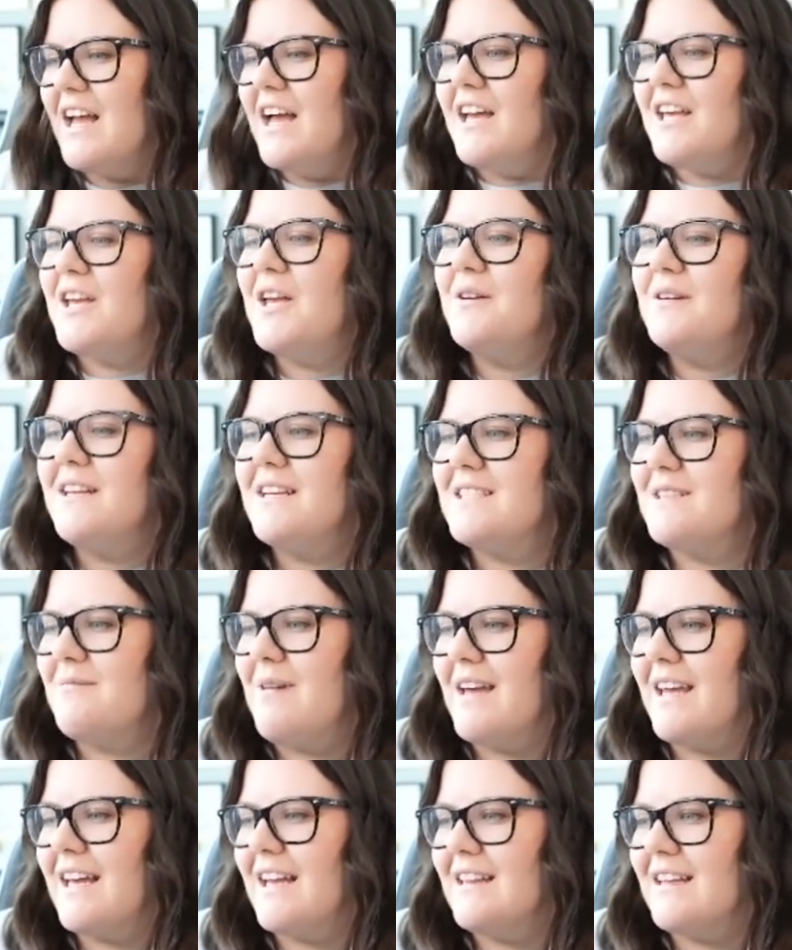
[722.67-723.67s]
You need to
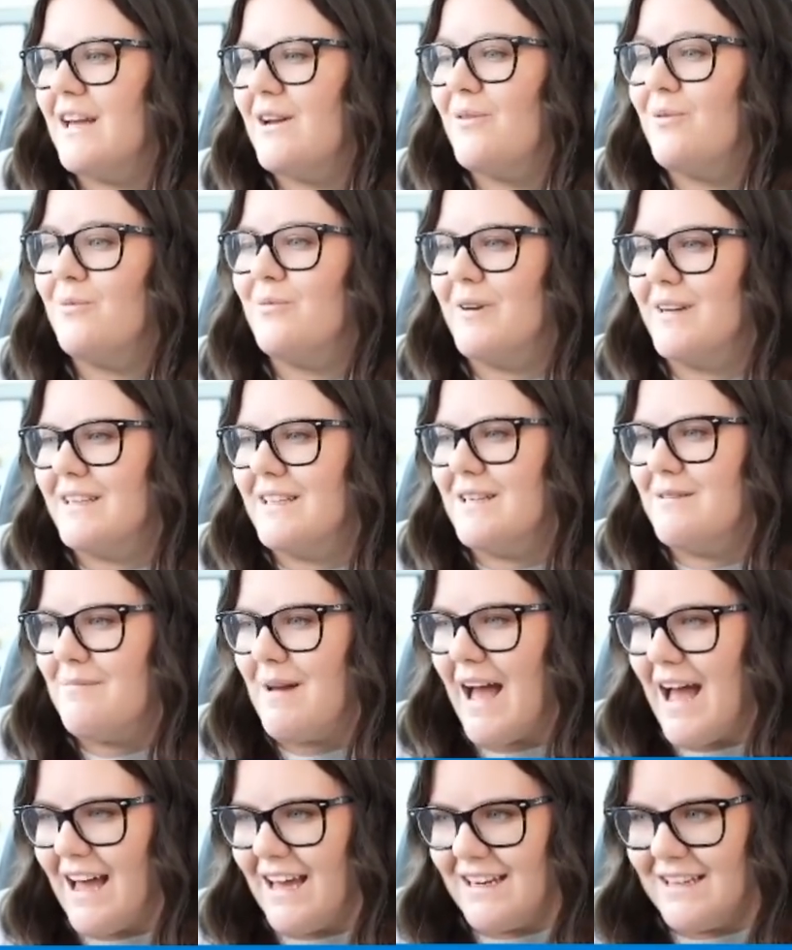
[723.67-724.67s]
make it like really
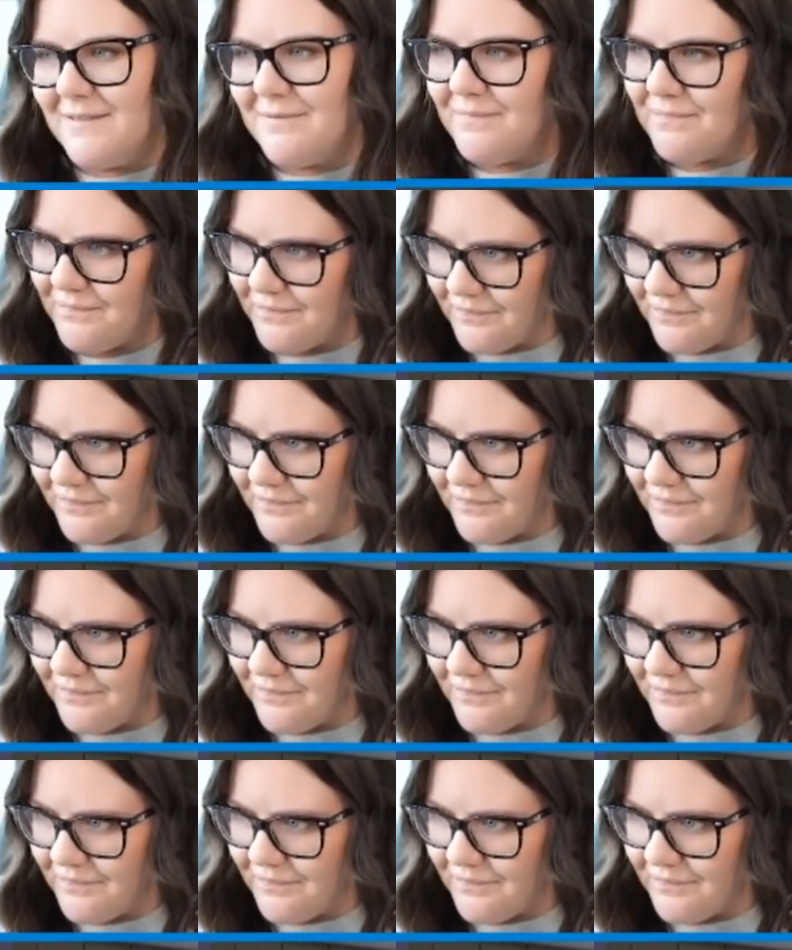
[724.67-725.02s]
bad.